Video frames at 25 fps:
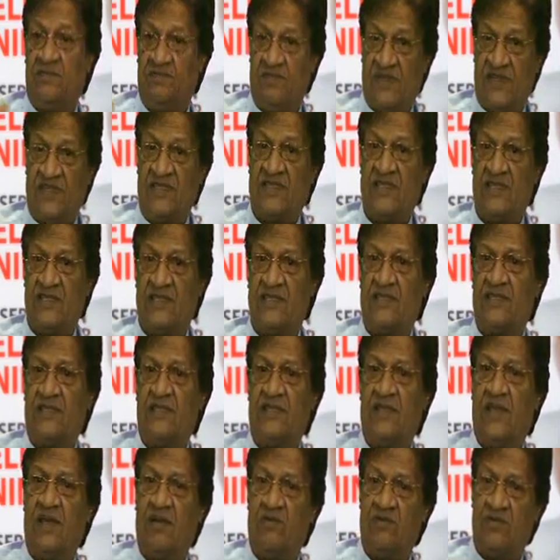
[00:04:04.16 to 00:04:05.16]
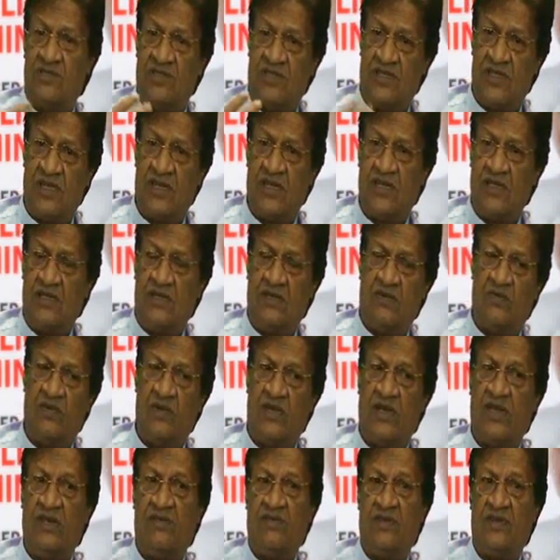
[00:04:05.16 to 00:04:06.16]
business and how it's done and
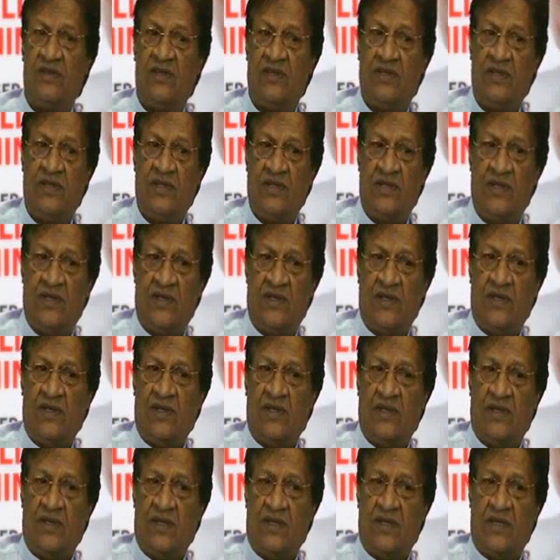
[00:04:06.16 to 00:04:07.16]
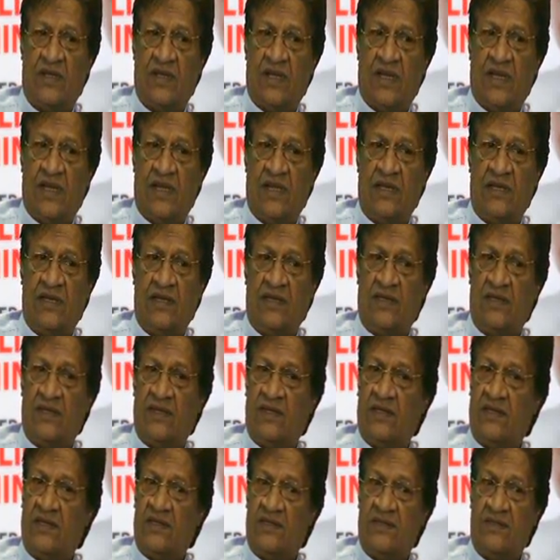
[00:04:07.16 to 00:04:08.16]
whatever. And
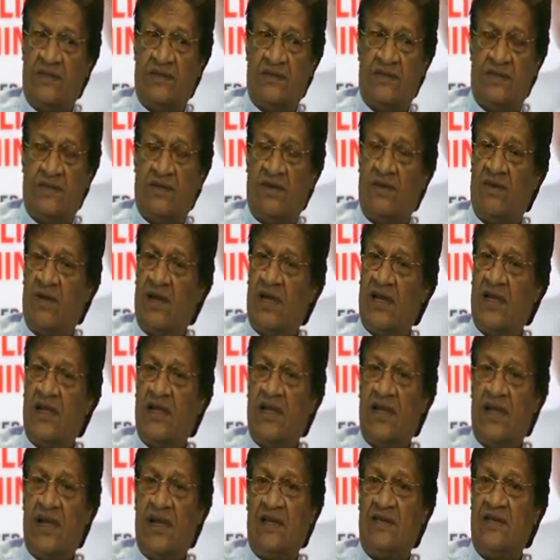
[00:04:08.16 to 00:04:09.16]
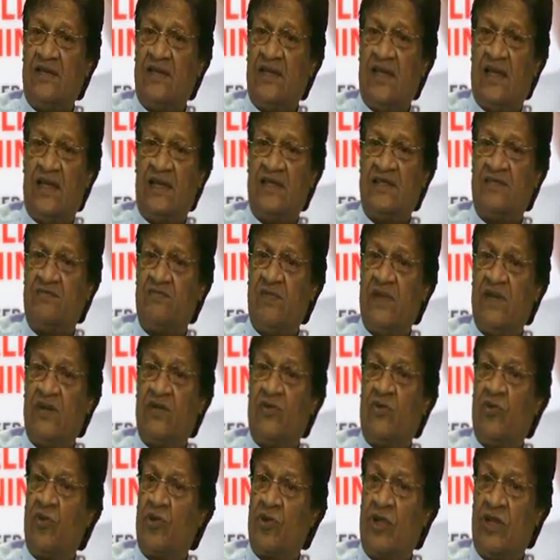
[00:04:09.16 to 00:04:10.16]
all I can add to that is been
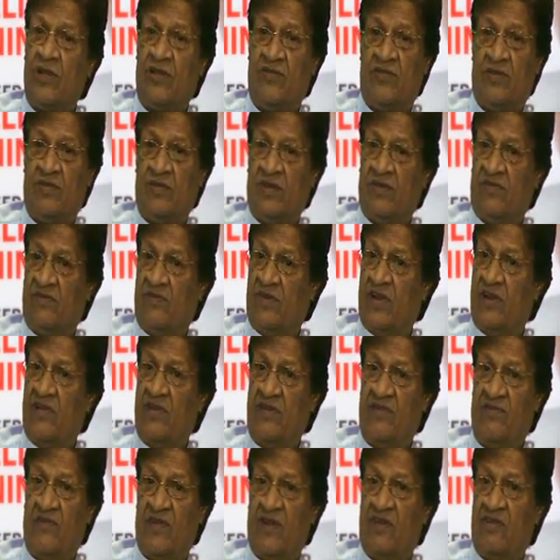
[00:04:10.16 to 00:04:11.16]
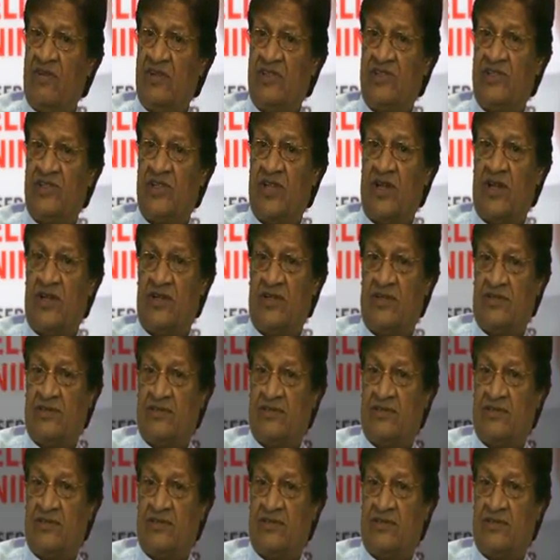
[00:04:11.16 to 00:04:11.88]
crooked from the very, very start.